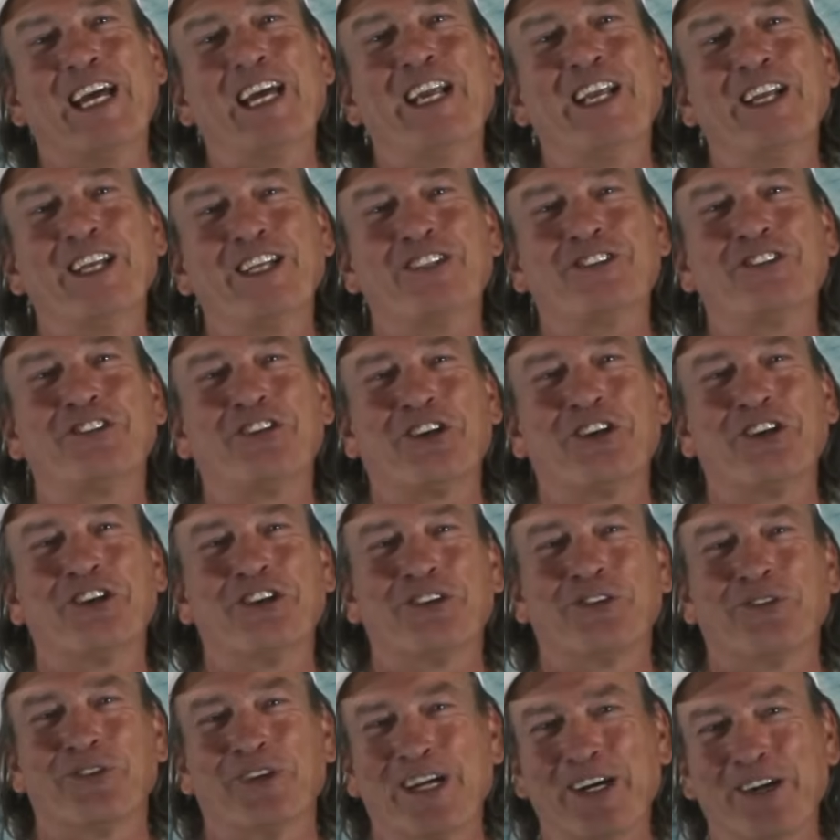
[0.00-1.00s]
and it
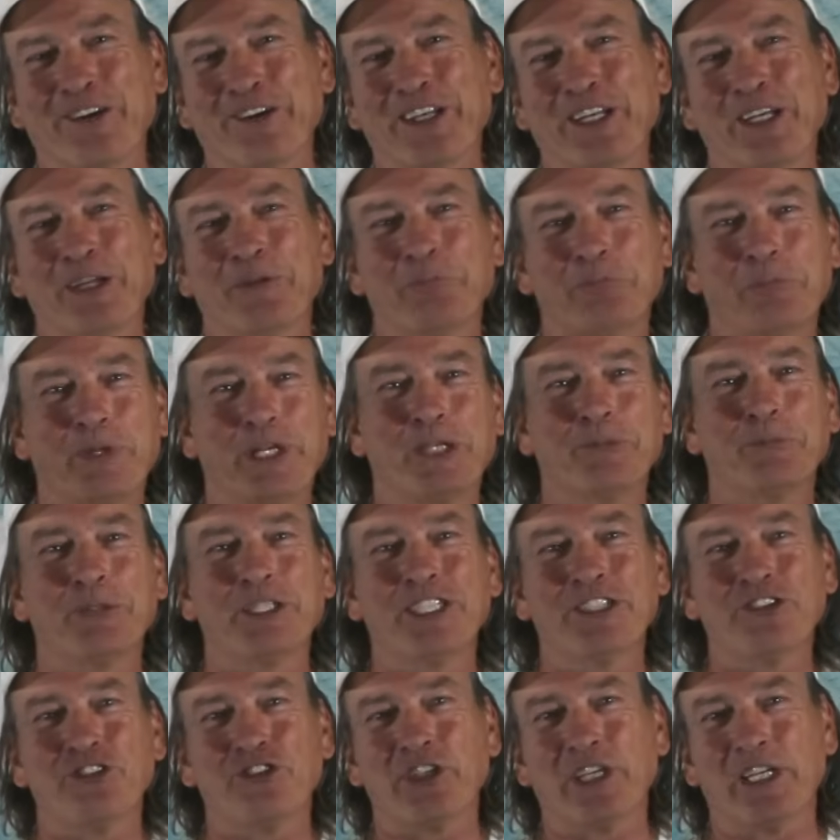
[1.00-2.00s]
turned around and bit him in
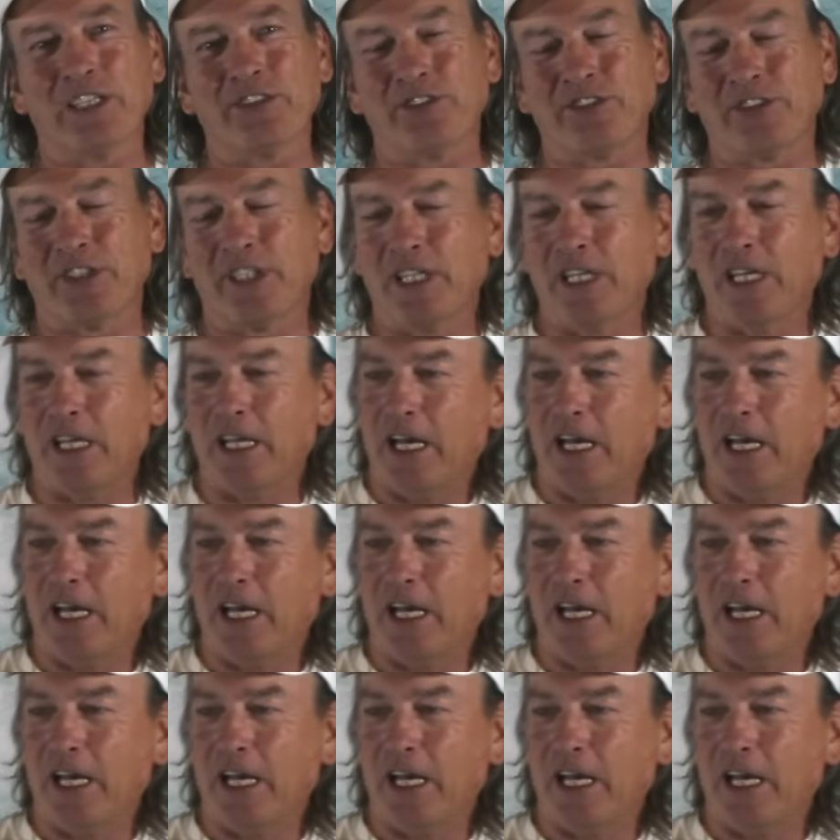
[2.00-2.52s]
the chest.